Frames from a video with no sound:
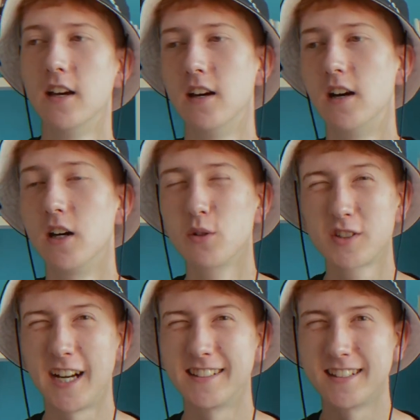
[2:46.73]
I
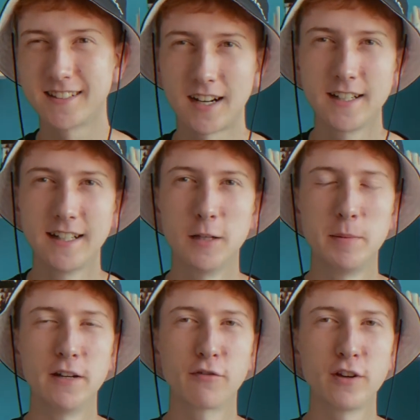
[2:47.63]
also added a tiny little
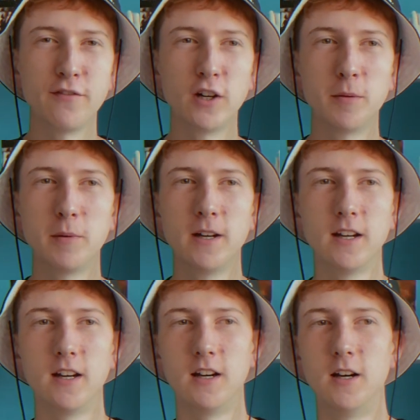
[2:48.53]
bit of reverb
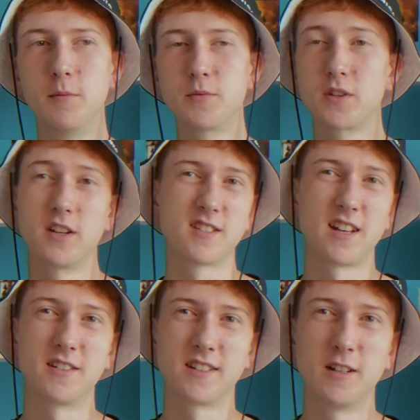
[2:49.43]
so it
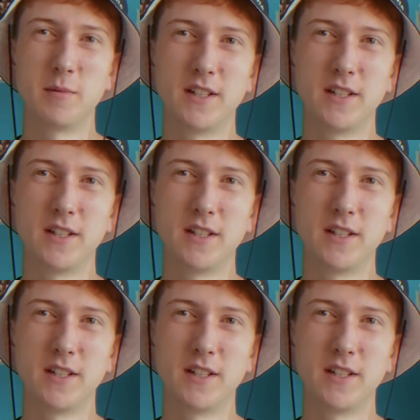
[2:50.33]
sounds a little bit